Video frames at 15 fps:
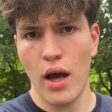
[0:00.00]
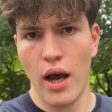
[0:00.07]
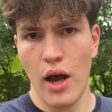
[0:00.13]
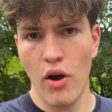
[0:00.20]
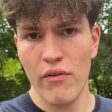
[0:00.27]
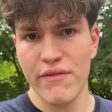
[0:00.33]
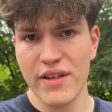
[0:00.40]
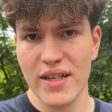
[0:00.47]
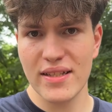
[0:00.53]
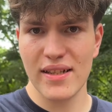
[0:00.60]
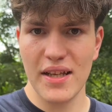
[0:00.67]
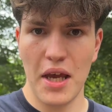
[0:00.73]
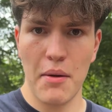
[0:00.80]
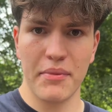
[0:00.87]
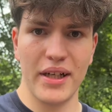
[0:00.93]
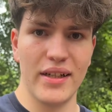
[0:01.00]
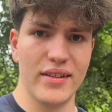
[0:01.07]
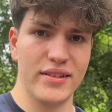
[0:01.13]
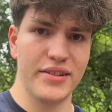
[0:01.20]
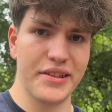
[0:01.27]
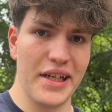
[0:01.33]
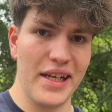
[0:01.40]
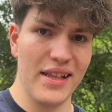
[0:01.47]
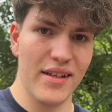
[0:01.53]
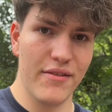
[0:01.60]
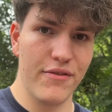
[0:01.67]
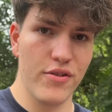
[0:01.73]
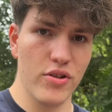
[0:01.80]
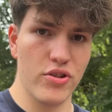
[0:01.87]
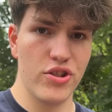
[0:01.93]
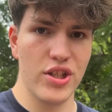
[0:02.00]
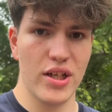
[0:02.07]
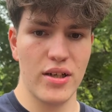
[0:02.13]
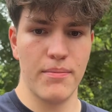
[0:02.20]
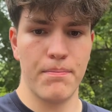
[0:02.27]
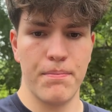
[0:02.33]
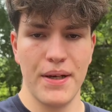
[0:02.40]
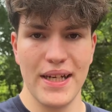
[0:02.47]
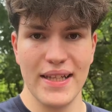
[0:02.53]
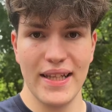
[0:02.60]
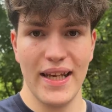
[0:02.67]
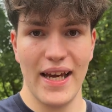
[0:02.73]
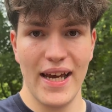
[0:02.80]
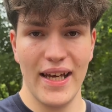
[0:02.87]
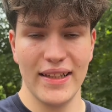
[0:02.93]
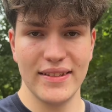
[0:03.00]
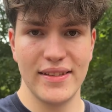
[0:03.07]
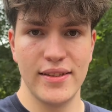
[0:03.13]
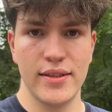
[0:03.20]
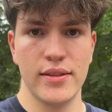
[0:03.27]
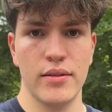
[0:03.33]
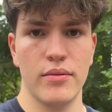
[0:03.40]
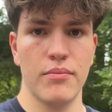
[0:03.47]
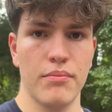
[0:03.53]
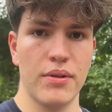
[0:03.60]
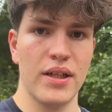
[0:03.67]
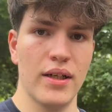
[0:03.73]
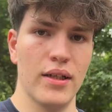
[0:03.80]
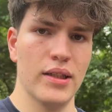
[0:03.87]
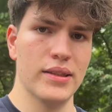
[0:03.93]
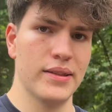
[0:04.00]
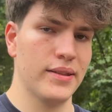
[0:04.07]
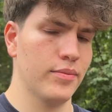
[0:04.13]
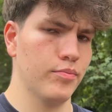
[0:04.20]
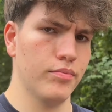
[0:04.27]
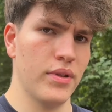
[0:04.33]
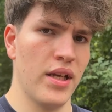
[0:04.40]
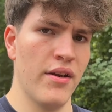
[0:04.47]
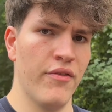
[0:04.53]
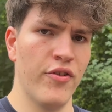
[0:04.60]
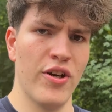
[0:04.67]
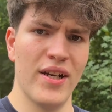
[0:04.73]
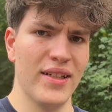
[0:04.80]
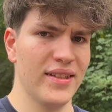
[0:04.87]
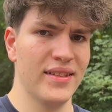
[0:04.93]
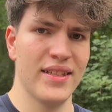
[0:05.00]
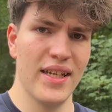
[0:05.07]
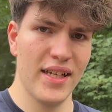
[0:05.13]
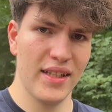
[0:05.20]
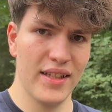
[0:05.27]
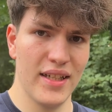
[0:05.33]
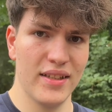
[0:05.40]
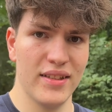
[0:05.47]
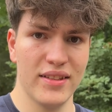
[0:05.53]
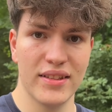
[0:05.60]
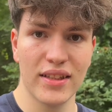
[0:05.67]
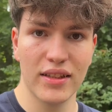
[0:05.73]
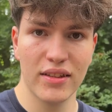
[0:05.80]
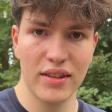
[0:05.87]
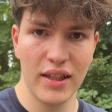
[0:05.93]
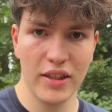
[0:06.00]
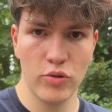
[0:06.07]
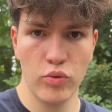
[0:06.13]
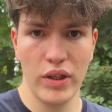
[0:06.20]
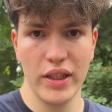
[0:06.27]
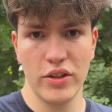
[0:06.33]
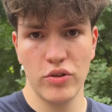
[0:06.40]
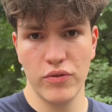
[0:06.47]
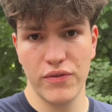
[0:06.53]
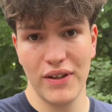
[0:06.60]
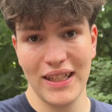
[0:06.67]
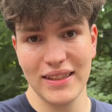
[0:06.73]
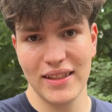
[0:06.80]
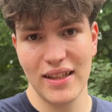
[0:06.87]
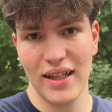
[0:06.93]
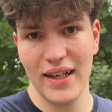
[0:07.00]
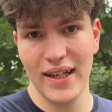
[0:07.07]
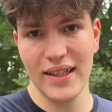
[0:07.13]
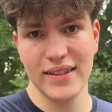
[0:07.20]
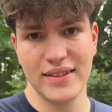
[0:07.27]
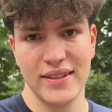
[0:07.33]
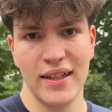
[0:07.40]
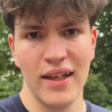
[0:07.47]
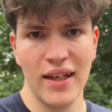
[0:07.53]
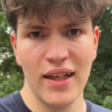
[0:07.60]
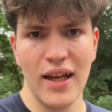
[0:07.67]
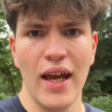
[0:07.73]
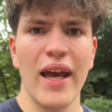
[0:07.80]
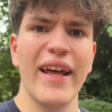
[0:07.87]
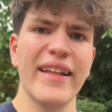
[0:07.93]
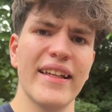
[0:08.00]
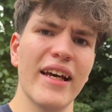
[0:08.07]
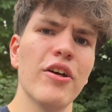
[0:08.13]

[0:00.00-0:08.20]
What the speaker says: Obviously, I'm gonna try in the future paid ads, because everyone is saying that it's a great way to find clients, and I